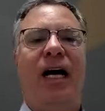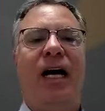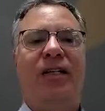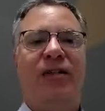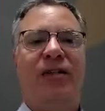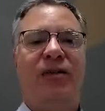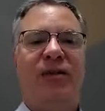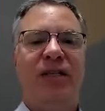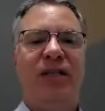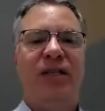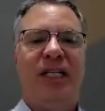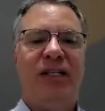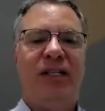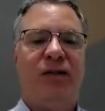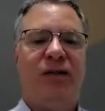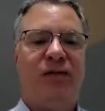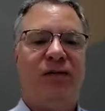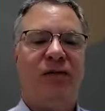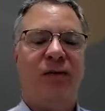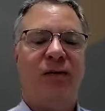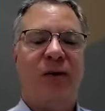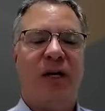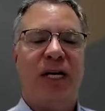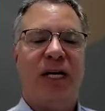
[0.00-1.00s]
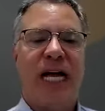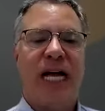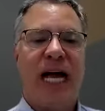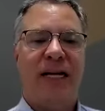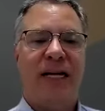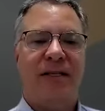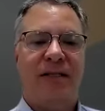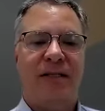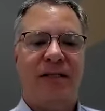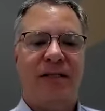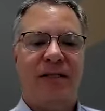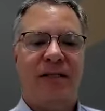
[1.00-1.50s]
you think your
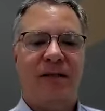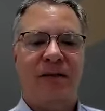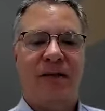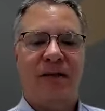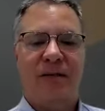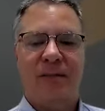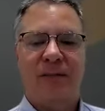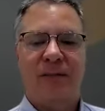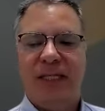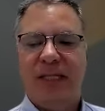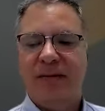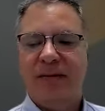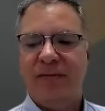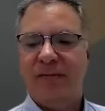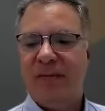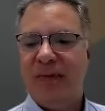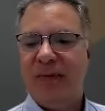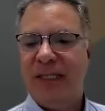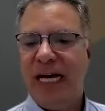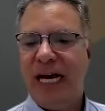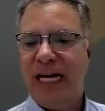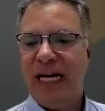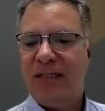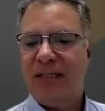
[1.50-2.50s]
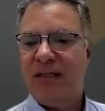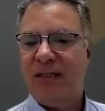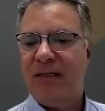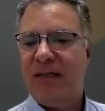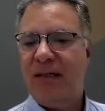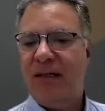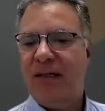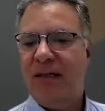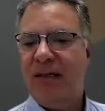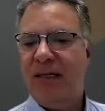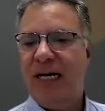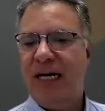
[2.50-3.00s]
forecast is going to be. That's
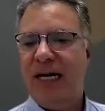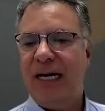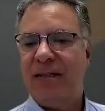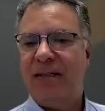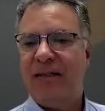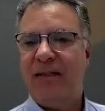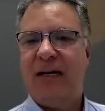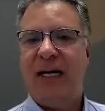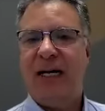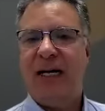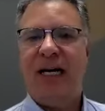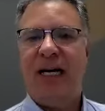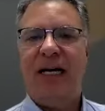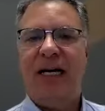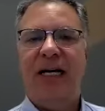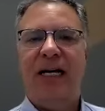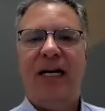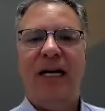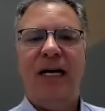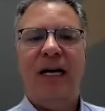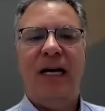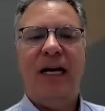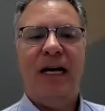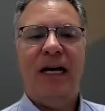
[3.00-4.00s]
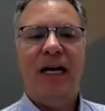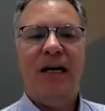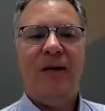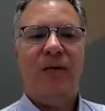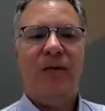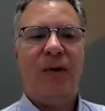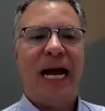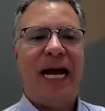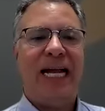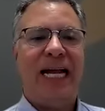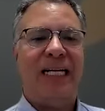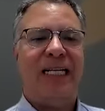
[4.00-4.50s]
a
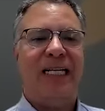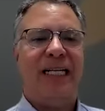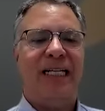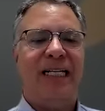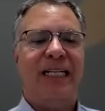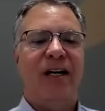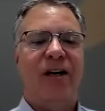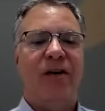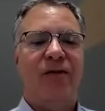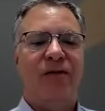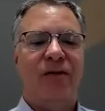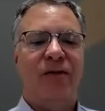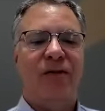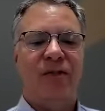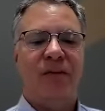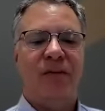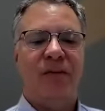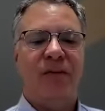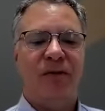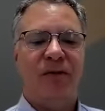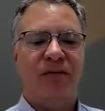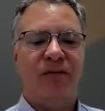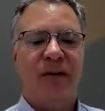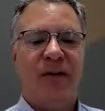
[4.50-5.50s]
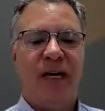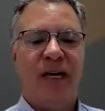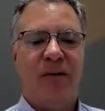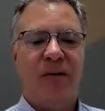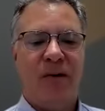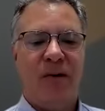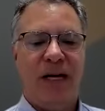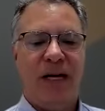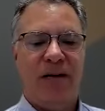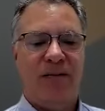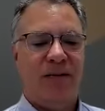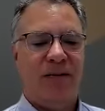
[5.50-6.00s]
radically oversimplified
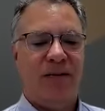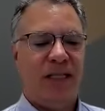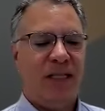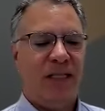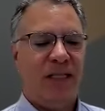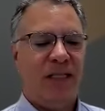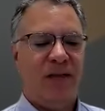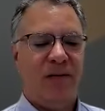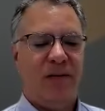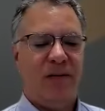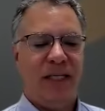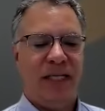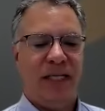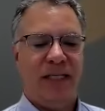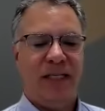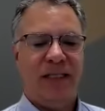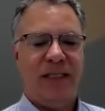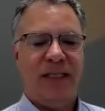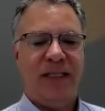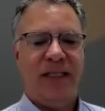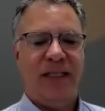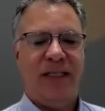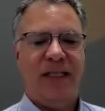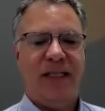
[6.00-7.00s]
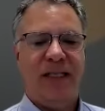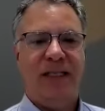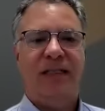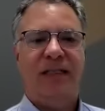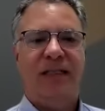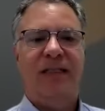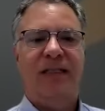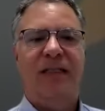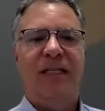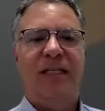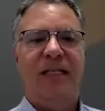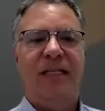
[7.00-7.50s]
way of thinking about it.
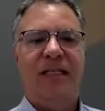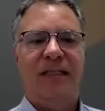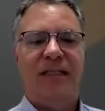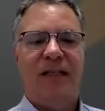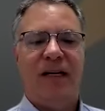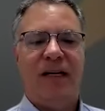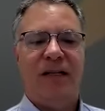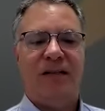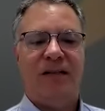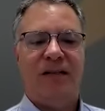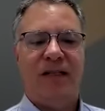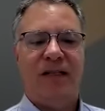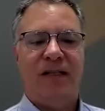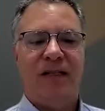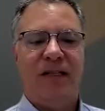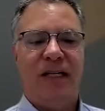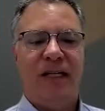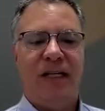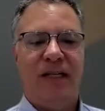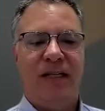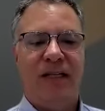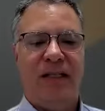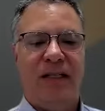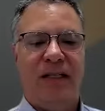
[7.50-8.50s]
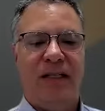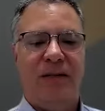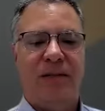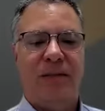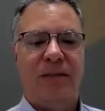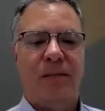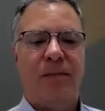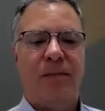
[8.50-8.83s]
Any thoughts there, Andy?